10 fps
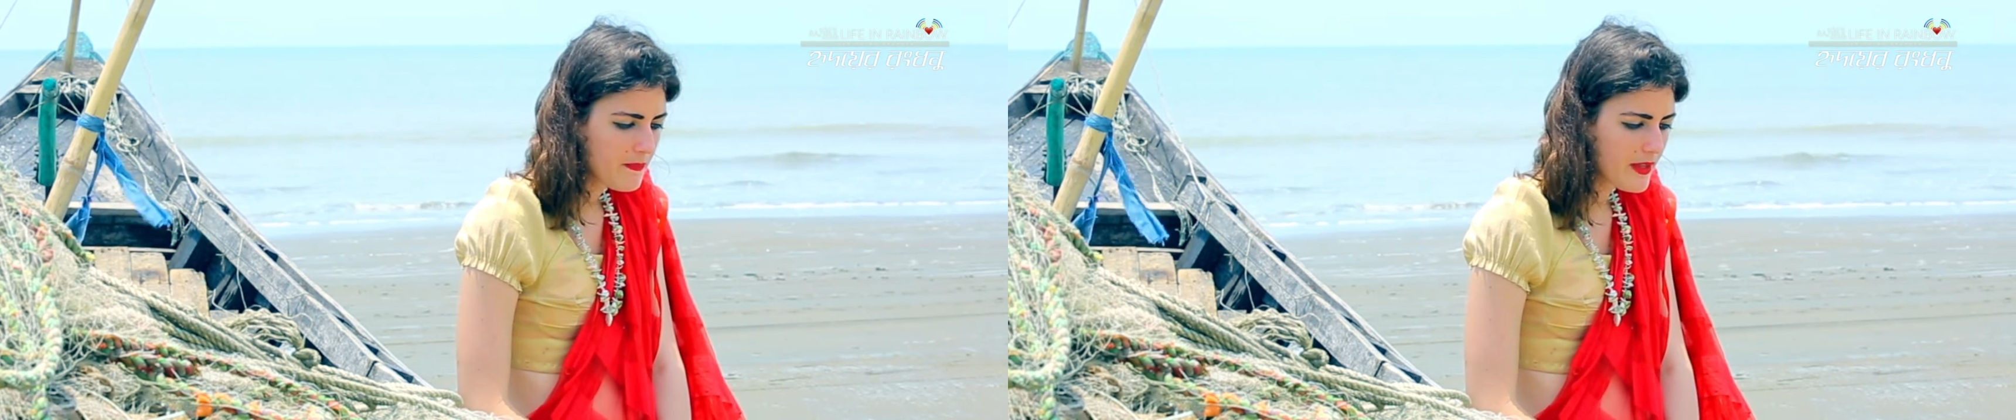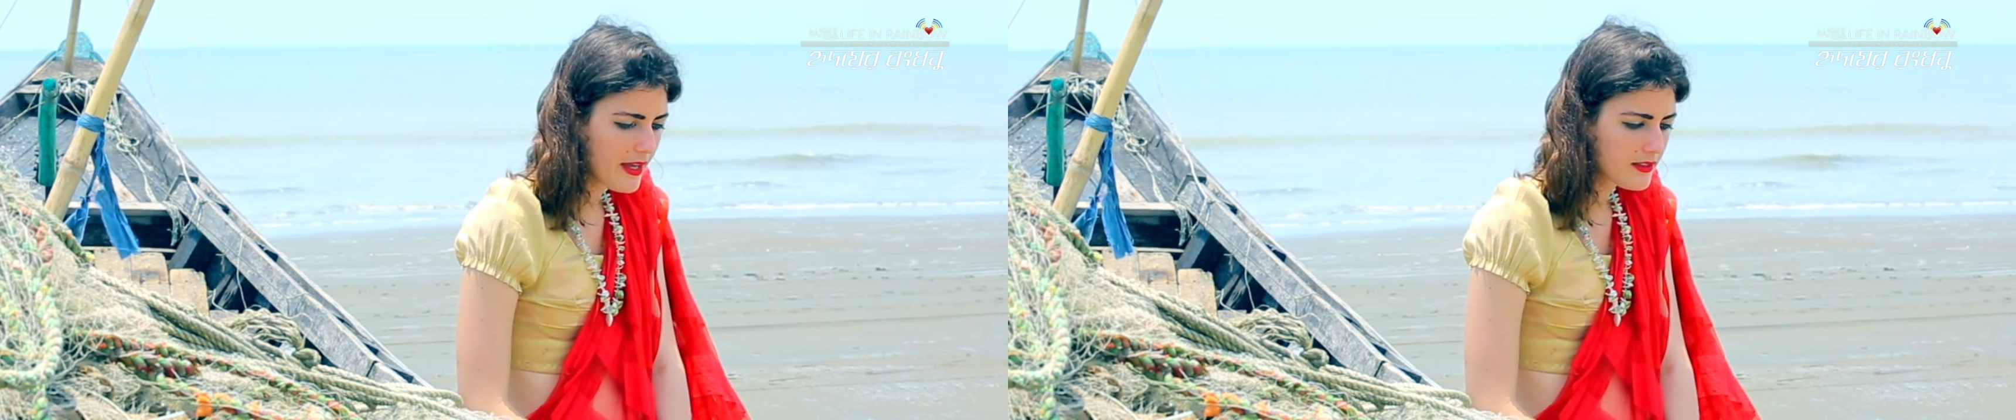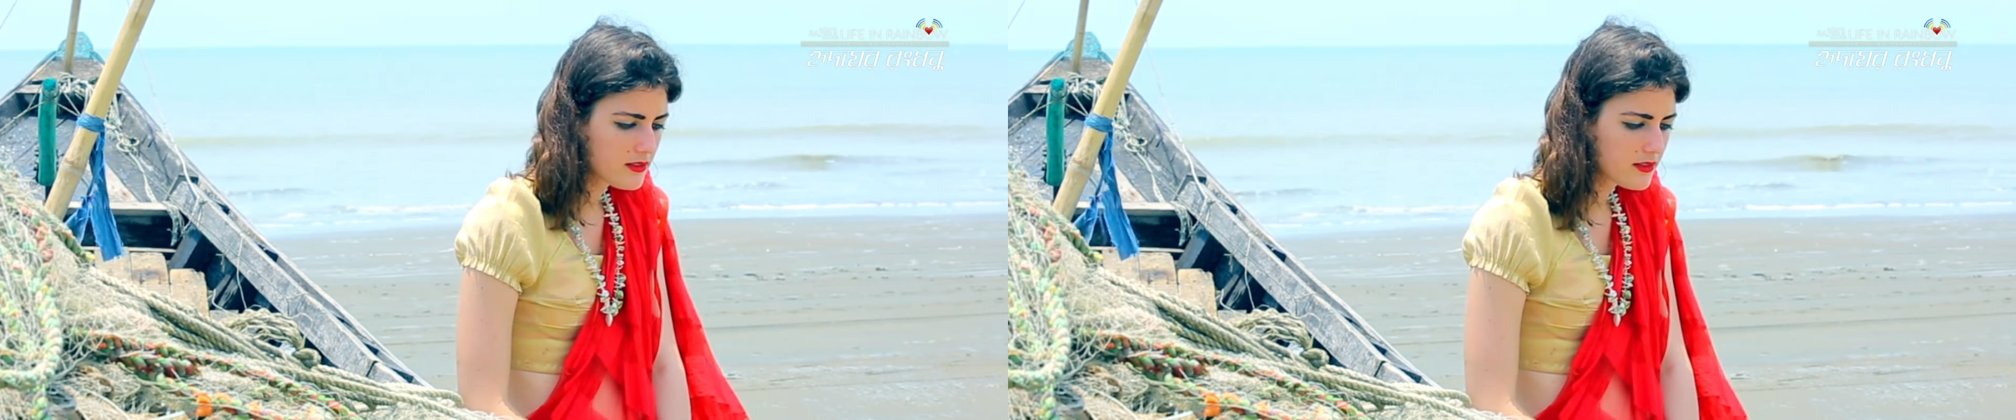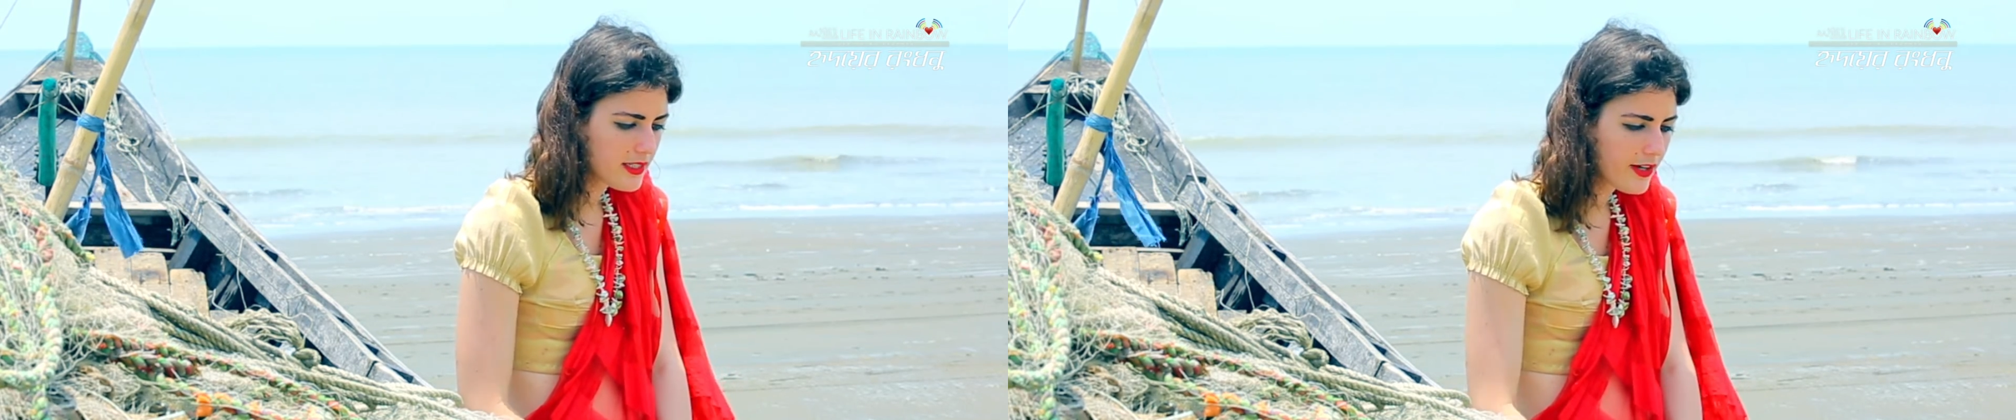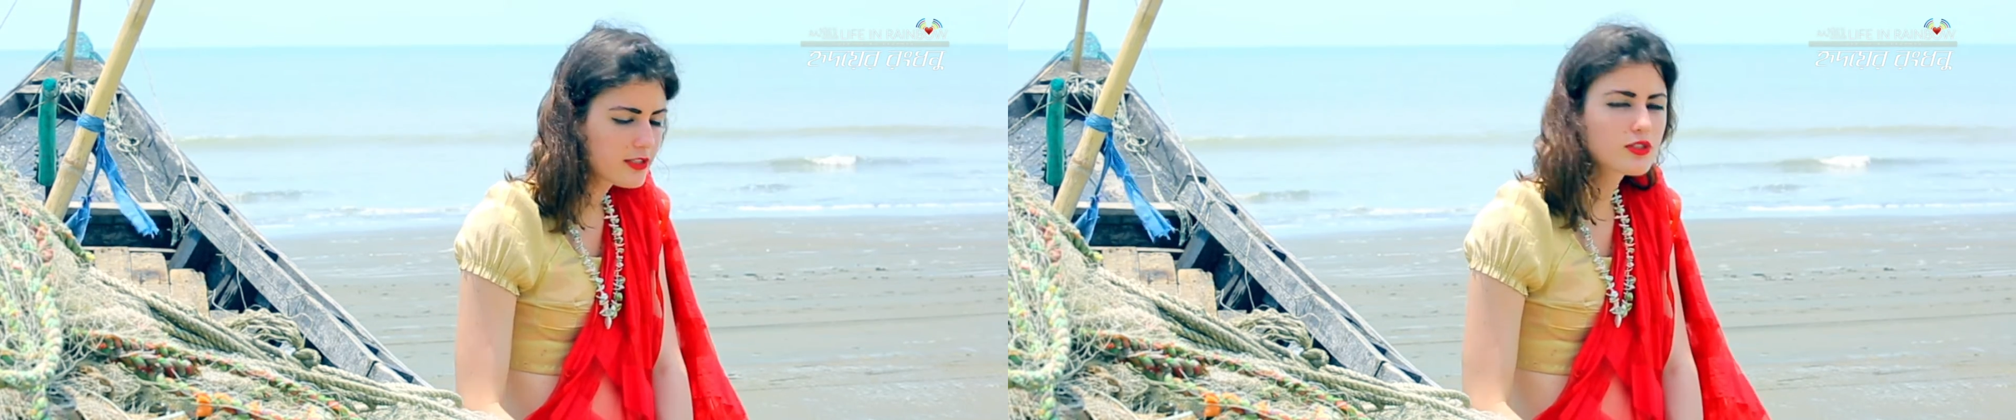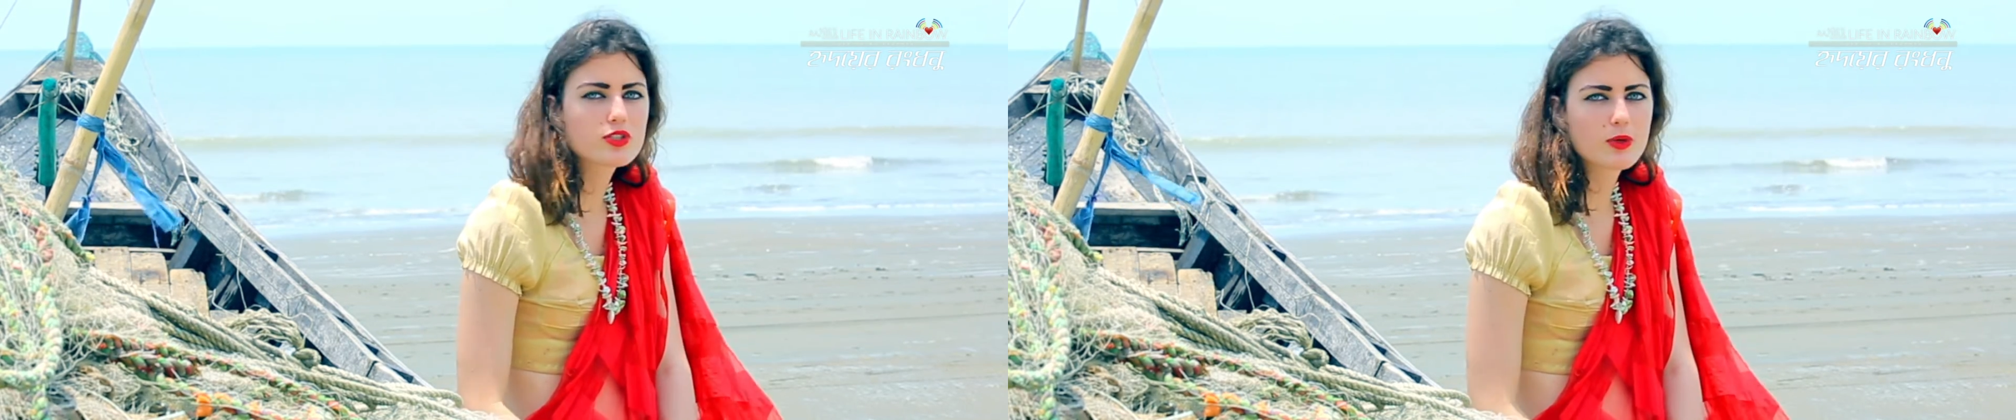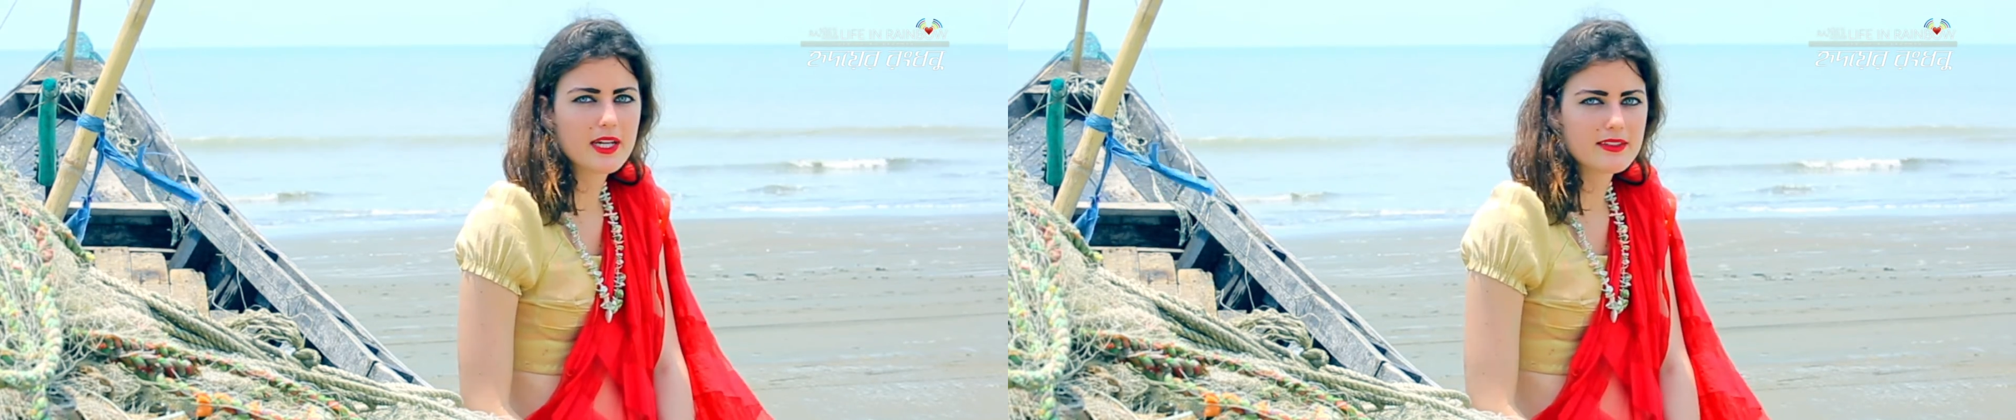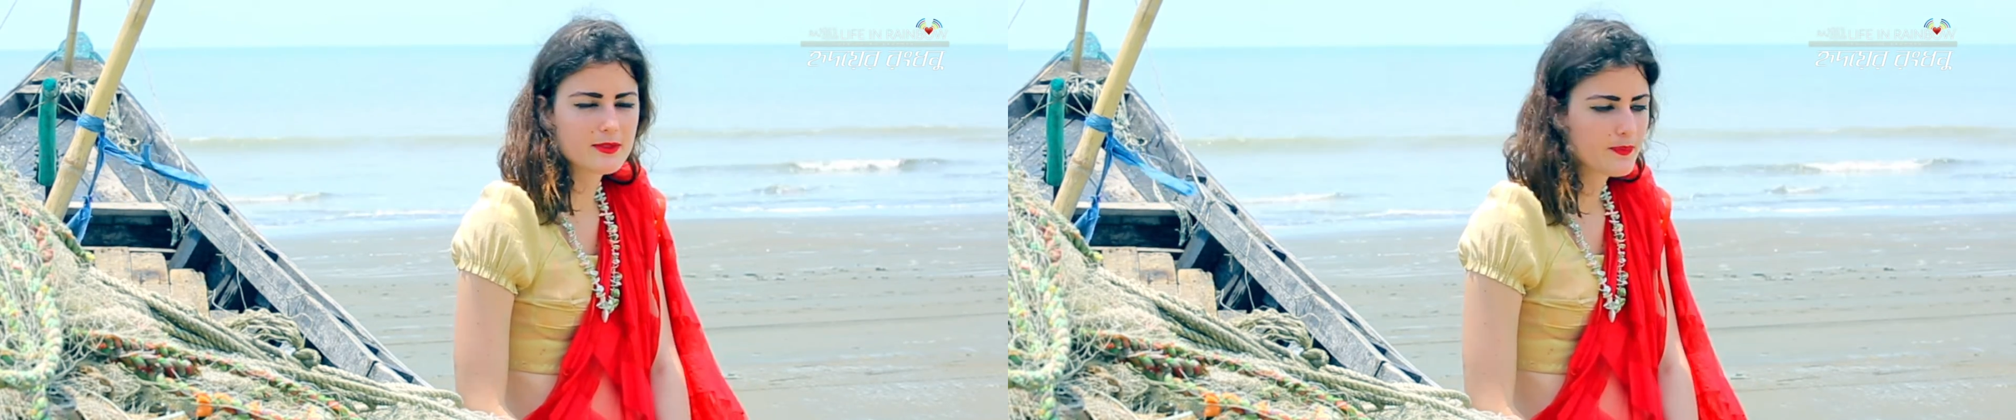And director saw that.